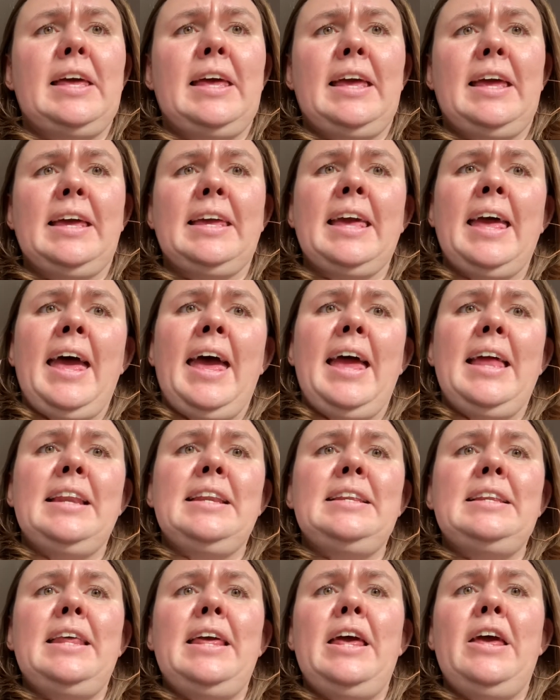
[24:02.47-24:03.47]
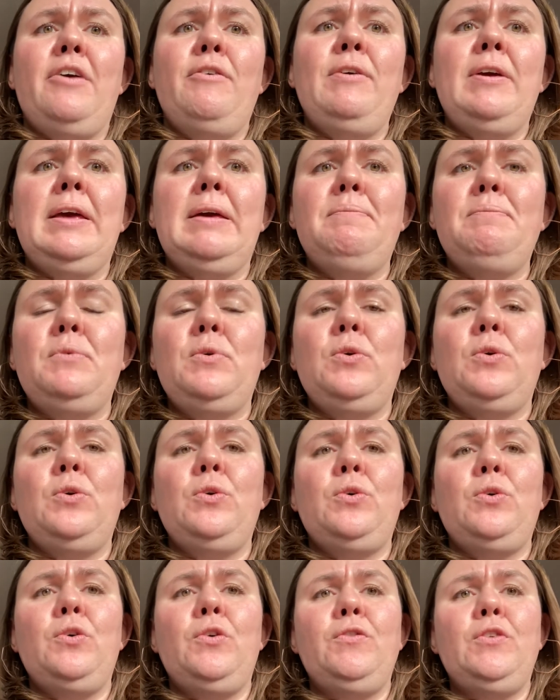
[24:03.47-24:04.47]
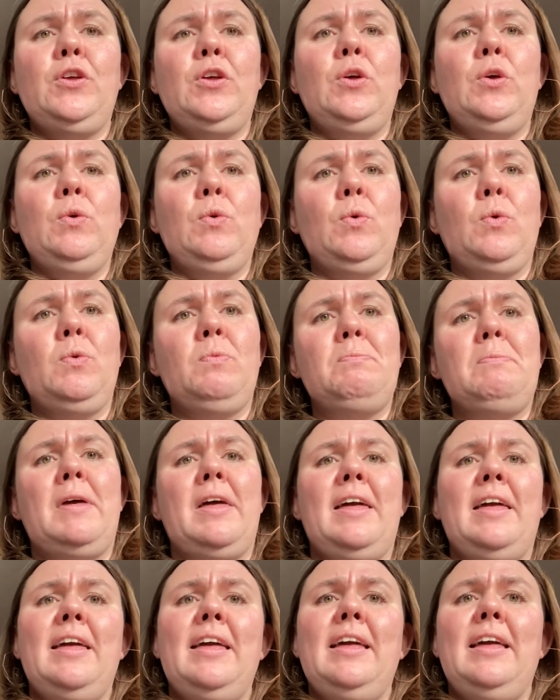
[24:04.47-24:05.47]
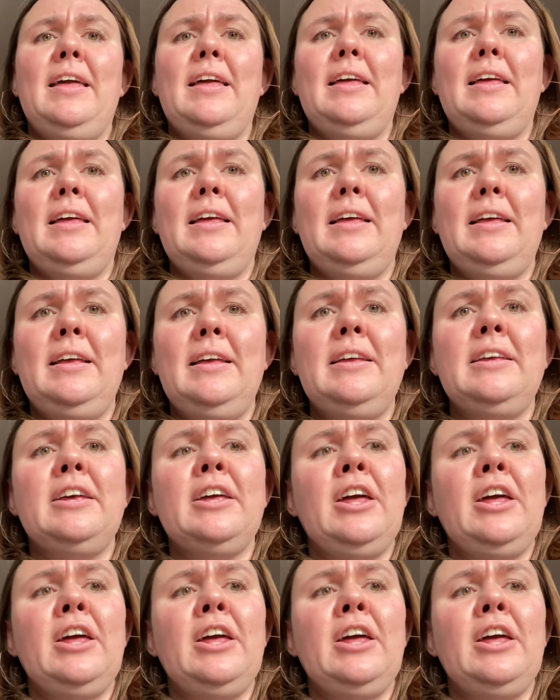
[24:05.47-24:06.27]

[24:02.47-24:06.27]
and every move you make,